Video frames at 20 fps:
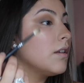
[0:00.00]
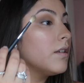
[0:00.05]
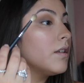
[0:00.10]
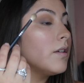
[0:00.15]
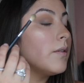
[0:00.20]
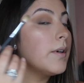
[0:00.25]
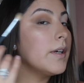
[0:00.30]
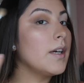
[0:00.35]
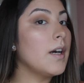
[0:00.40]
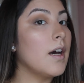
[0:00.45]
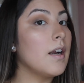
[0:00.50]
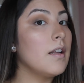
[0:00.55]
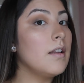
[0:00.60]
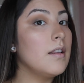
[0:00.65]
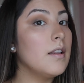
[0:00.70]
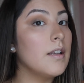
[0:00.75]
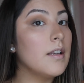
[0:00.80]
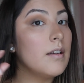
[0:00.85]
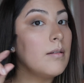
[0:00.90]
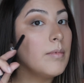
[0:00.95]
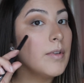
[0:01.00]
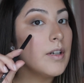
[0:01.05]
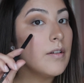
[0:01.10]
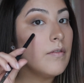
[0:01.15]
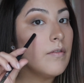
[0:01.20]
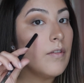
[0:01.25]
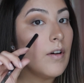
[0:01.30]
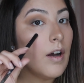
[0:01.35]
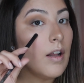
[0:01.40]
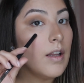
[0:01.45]
So I got a little bit
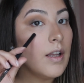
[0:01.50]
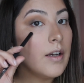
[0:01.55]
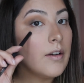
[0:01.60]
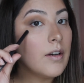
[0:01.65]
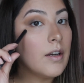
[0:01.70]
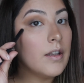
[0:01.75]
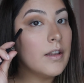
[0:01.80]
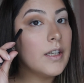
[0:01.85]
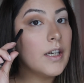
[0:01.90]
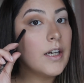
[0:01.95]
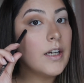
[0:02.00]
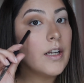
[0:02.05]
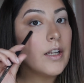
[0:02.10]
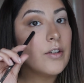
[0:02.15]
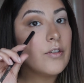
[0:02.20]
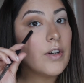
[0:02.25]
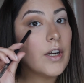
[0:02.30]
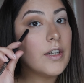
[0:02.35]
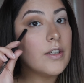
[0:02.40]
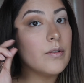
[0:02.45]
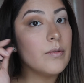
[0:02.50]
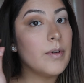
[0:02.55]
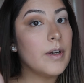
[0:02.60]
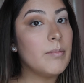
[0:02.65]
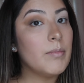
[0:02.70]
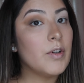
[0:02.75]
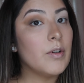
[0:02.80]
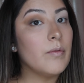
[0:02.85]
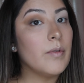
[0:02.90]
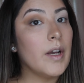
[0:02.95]
of fallout on there and I tried to
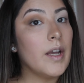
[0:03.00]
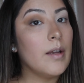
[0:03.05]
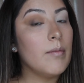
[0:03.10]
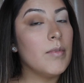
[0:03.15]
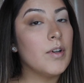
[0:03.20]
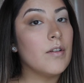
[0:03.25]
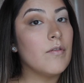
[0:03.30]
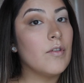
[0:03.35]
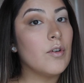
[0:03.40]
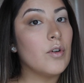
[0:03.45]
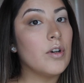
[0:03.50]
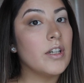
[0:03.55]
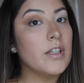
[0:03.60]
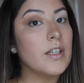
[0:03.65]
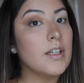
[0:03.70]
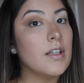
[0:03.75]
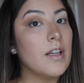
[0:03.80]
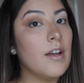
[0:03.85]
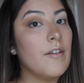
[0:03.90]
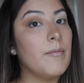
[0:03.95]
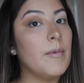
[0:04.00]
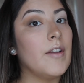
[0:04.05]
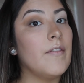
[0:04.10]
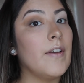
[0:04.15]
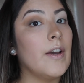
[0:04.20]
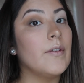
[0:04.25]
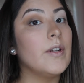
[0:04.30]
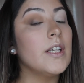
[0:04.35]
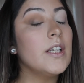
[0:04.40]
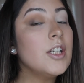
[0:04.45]
wipe it away, but of course, because I have my
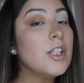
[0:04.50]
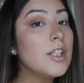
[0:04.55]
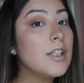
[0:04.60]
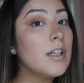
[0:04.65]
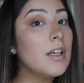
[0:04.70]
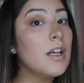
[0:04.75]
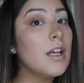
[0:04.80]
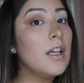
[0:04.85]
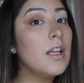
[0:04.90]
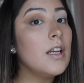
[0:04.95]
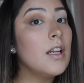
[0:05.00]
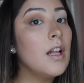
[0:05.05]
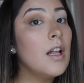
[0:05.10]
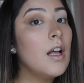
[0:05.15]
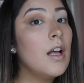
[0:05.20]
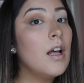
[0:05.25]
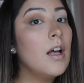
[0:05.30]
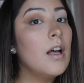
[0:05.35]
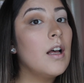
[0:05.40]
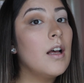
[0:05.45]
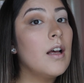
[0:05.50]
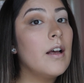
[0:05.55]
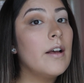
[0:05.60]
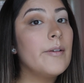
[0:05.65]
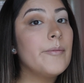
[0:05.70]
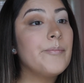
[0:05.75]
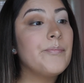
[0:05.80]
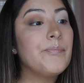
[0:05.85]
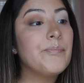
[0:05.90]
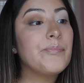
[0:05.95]
foundation on,
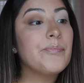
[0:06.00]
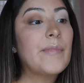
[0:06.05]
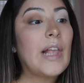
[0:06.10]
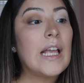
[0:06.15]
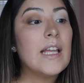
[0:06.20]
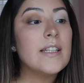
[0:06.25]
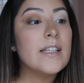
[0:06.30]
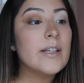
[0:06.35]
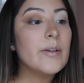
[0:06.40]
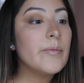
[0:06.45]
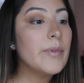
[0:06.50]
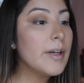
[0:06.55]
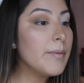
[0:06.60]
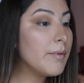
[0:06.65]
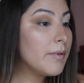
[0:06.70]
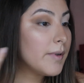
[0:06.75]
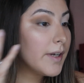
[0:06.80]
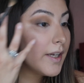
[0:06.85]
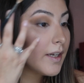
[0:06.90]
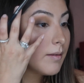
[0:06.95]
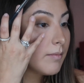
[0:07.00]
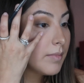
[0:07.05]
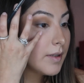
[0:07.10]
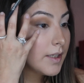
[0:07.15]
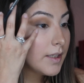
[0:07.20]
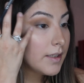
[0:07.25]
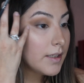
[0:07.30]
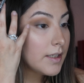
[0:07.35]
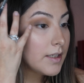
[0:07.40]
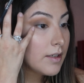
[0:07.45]
it didn't wipe away
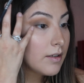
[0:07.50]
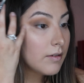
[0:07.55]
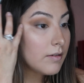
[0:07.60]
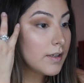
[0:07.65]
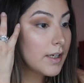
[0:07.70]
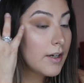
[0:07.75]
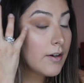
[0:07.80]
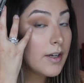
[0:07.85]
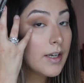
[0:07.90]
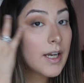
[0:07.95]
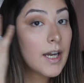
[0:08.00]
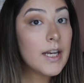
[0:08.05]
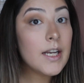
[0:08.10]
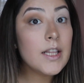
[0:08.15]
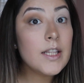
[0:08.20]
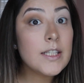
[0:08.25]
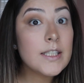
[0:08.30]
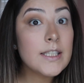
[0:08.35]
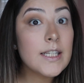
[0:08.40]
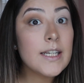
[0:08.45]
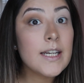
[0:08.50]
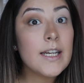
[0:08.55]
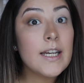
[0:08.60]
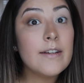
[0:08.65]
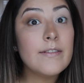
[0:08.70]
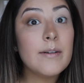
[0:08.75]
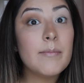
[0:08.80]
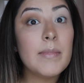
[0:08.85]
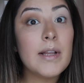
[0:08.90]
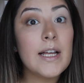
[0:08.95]
completely, so now it kind of looks like I
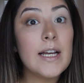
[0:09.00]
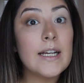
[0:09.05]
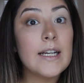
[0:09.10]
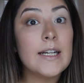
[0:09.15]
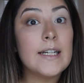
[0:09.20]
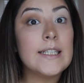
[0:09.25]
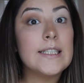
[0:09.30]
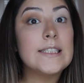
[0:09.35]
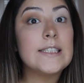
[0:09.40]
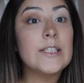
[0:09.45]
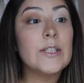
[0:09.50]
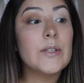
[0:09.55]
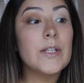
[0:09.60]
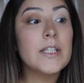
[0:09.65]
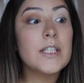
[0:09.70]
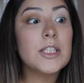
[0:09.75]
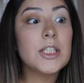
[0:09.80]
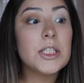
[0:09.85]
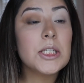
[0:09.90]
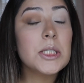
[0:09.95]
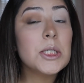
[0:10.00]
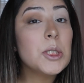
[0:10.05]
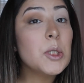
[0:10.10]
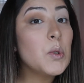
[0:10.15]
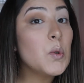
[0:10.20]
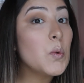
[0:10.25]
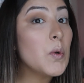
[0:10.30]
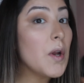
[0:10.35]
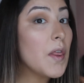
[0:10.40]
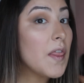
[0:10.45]
have a black eye. So let's just
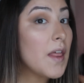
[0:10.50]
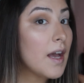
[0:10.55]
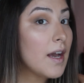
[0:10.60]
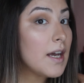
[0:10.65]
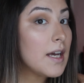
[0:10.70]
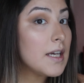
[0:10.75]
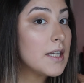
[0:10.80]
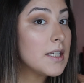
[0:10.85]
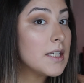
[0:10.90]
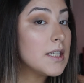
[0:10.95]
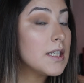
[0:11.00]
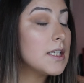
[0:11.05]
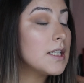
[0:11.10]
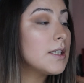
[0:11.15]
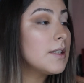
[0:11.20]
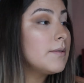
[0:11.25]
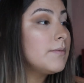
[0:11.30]
ignore that.